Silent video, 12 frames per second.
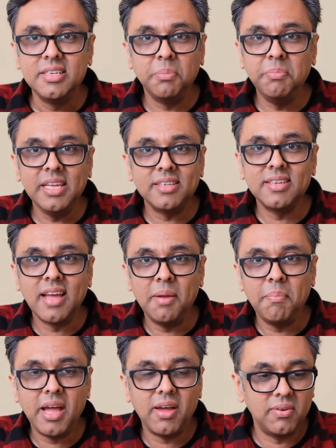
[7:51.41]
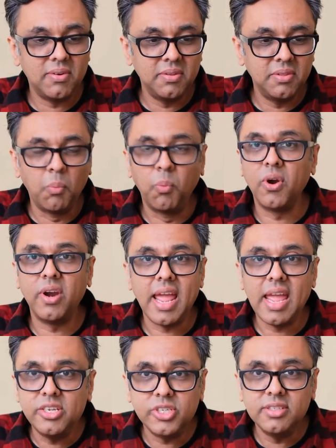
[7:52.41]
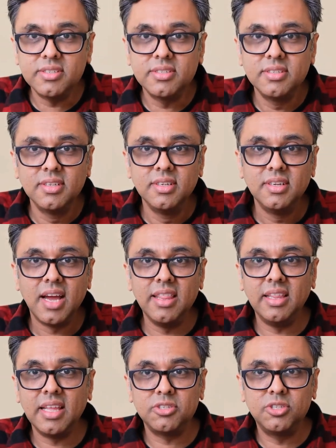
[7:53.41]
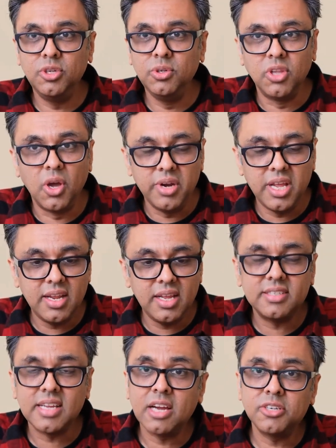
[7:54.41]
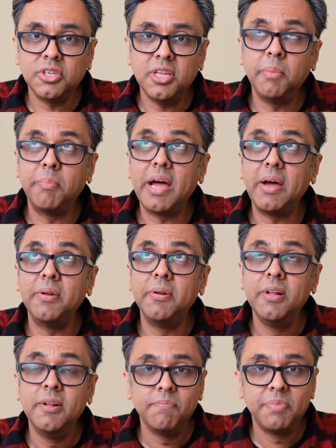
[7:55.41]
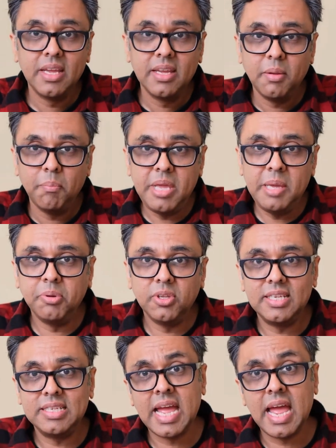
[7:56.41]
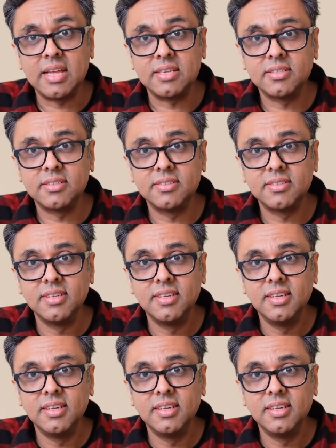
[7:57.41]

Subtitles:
To me, it's not about the word agents. I think that's too loaded. It's actually about people and tasks.